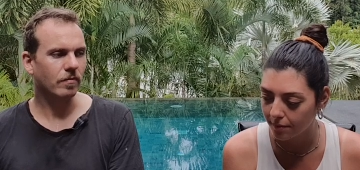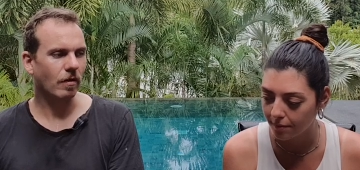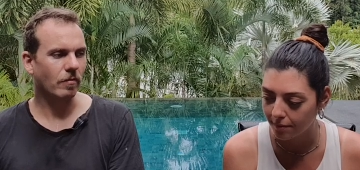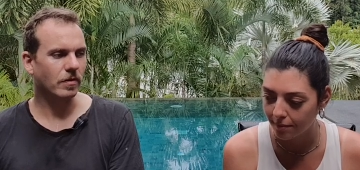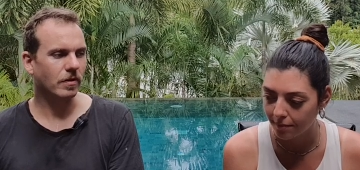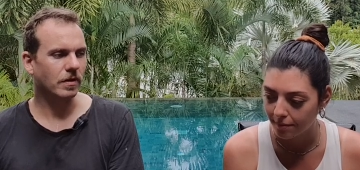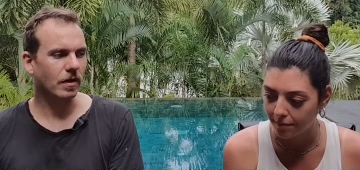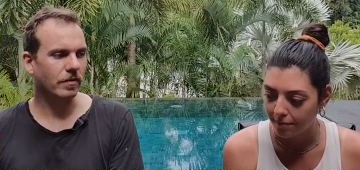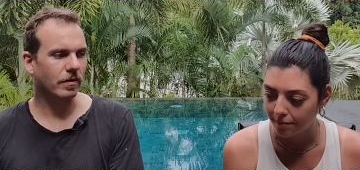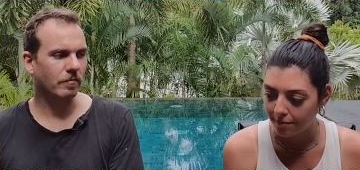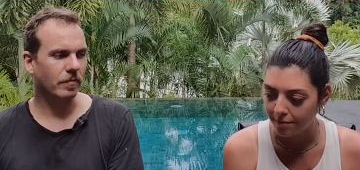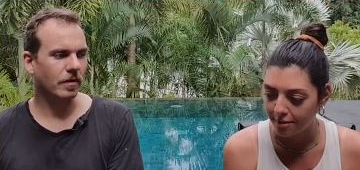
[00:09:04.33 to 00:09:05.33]
Speaker 1: what would you
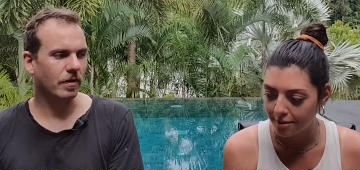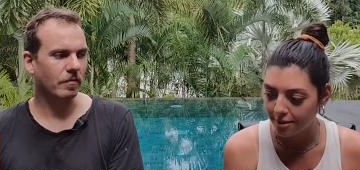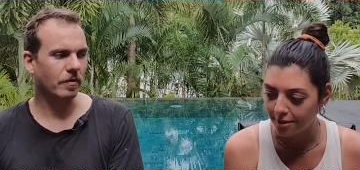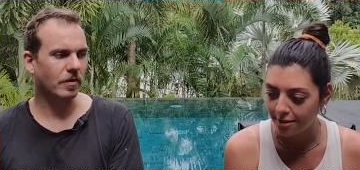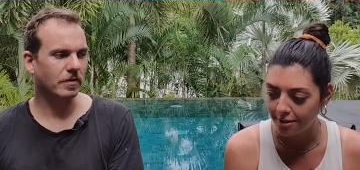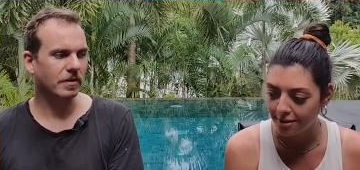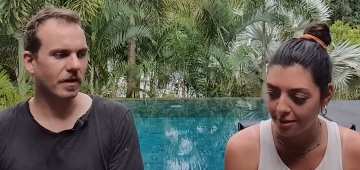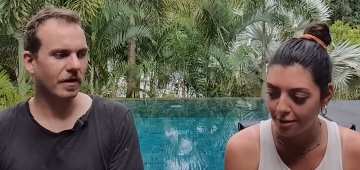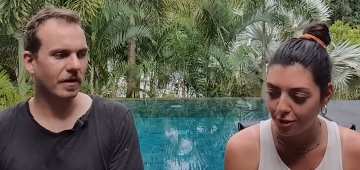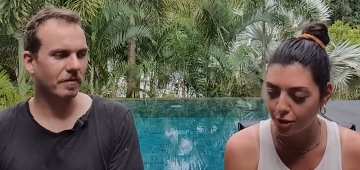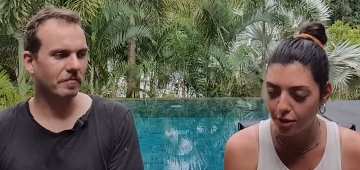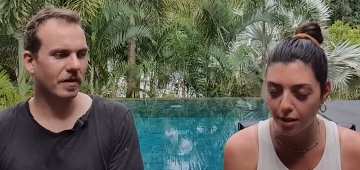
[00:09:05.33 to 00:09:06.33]
tell them about
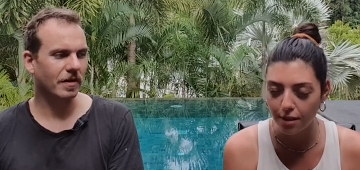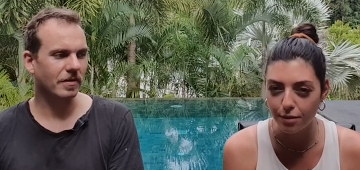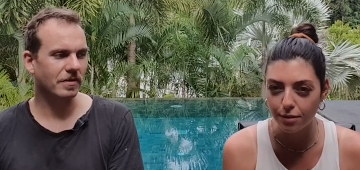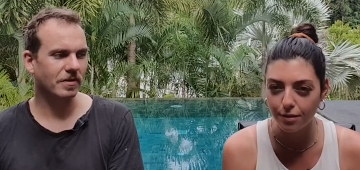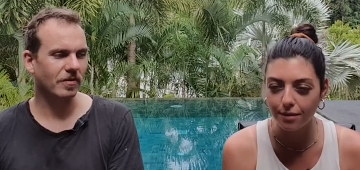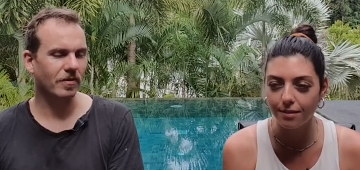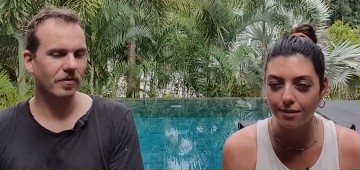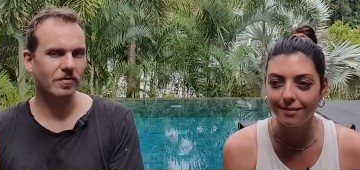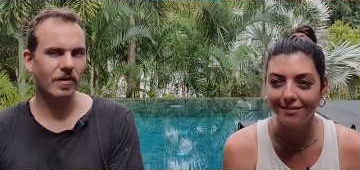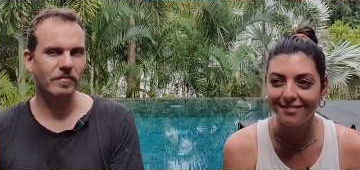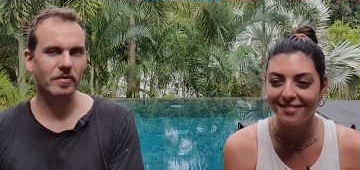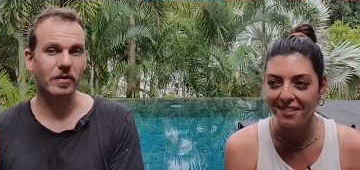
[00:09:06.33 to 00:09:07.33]
uh, being can, a solo
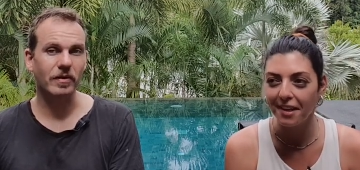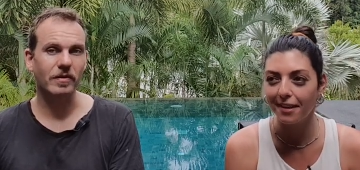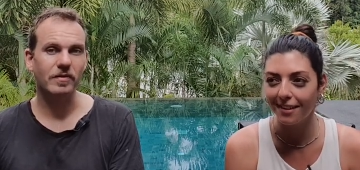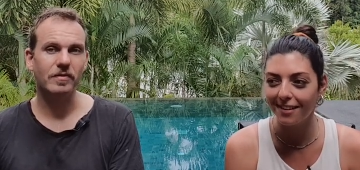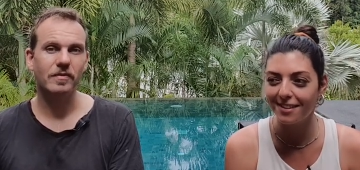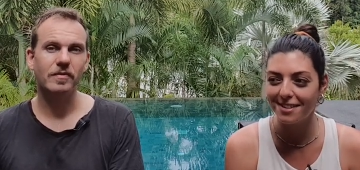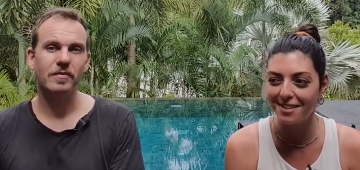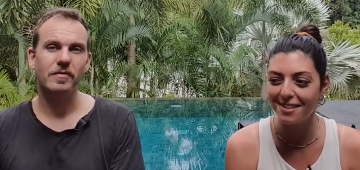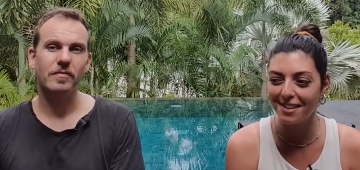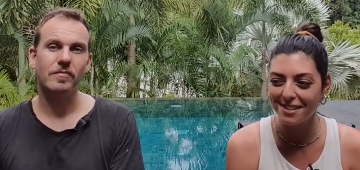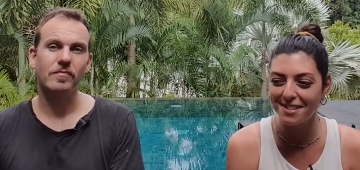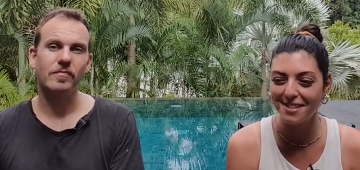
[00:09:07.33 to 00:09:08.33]
traveler like
Speaker 2: it's
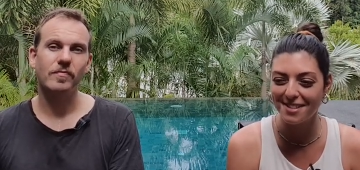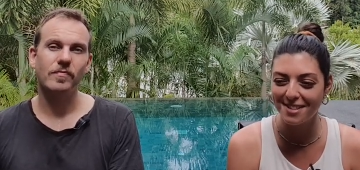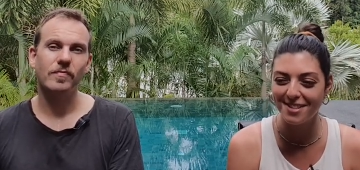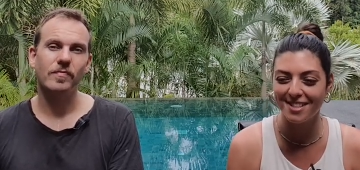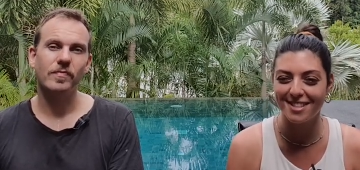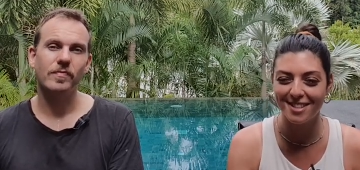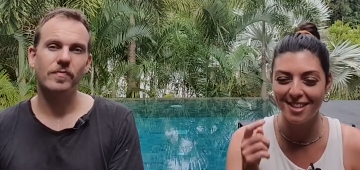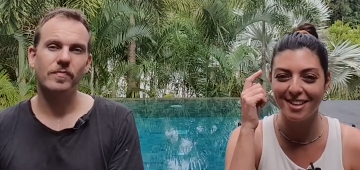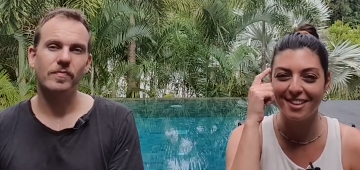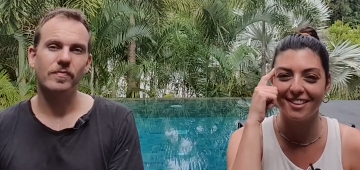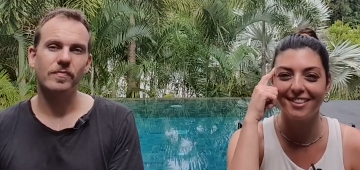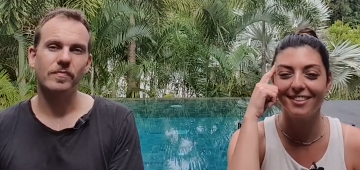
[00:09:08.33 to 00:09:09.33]
it's just
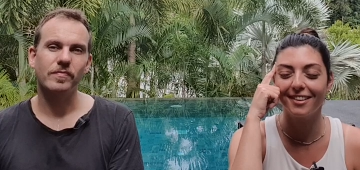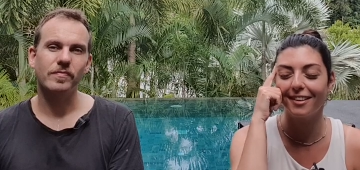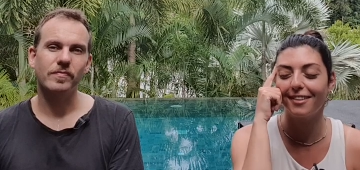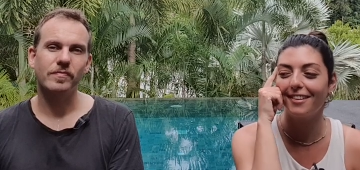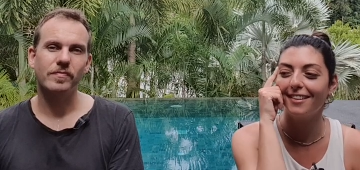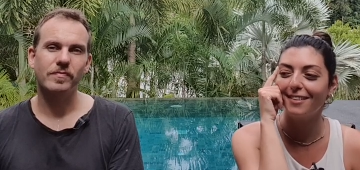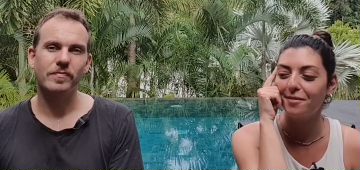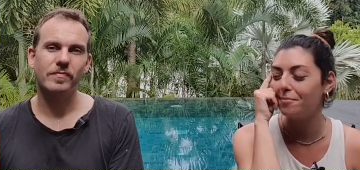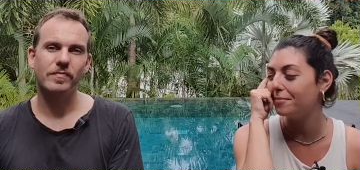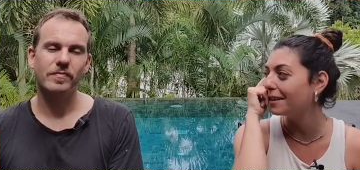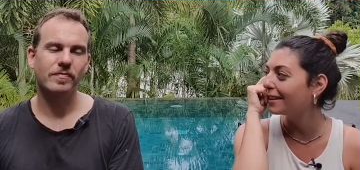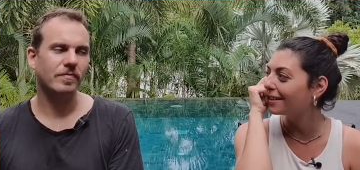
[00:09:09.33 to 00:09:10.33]
here i think
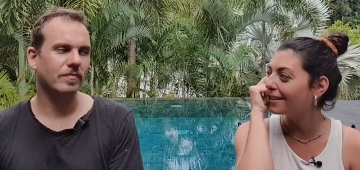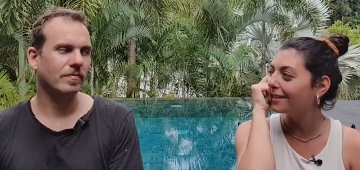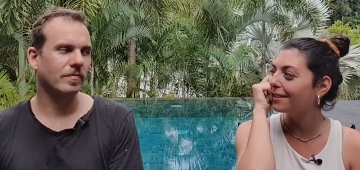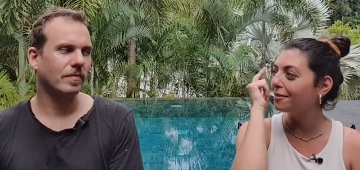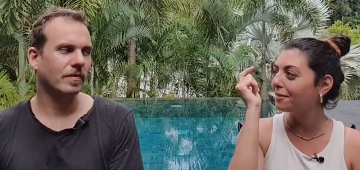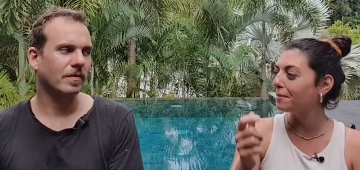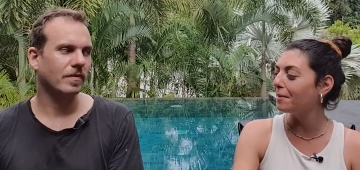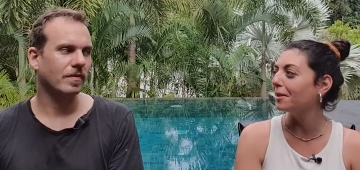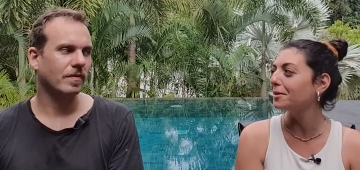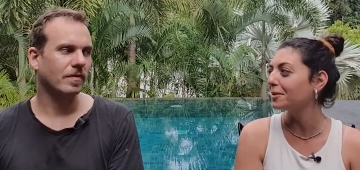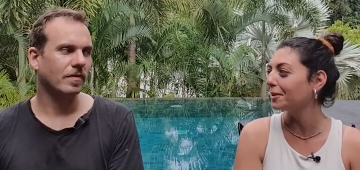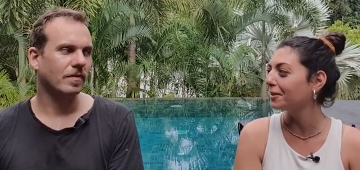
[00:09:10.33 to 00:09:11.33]
being a
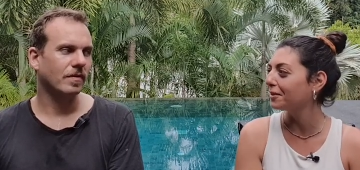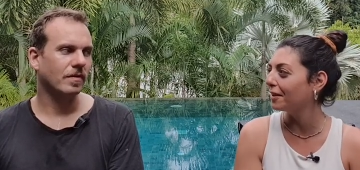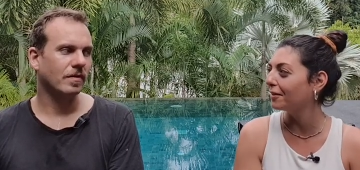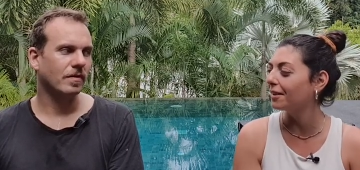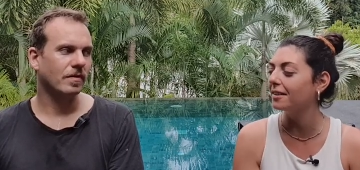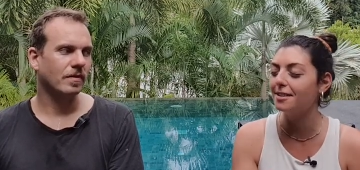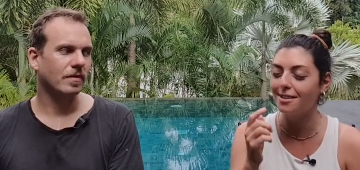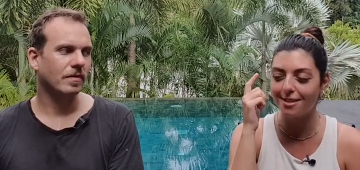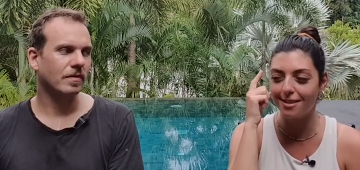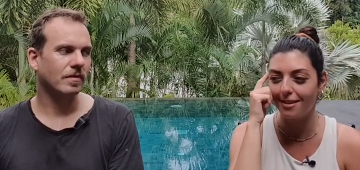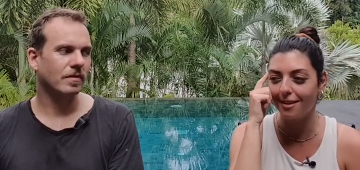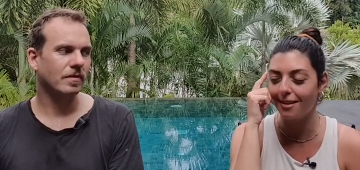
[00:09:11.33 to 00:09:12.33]
female solo traveler it's
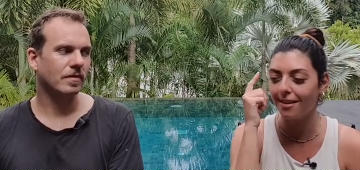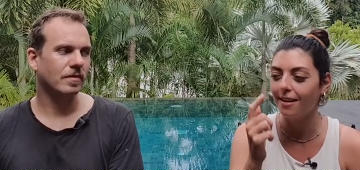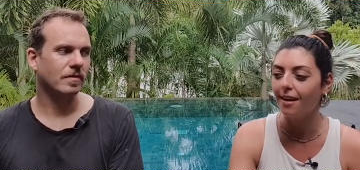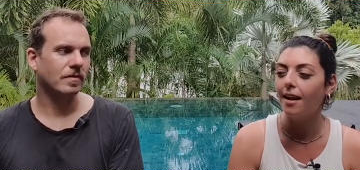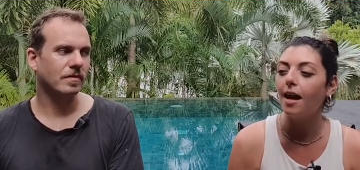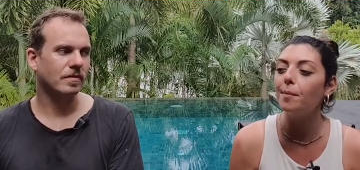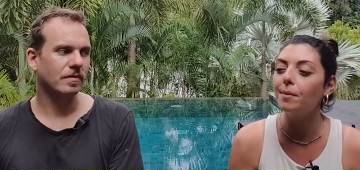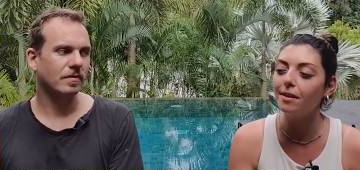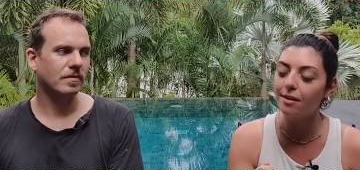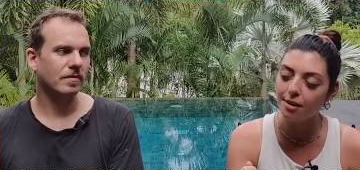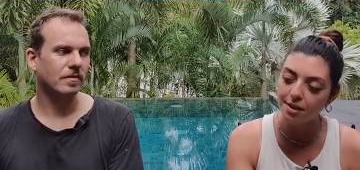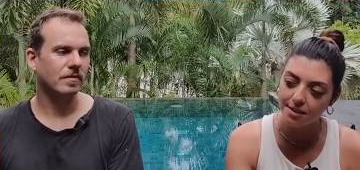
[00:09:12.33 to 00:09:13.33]
just here i
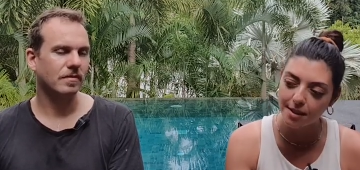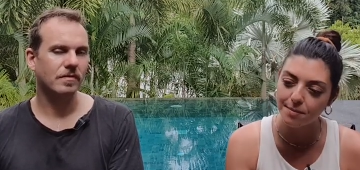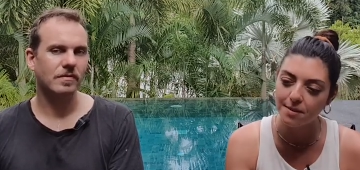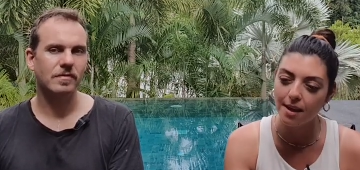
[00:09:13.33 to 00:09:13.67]
mean there are some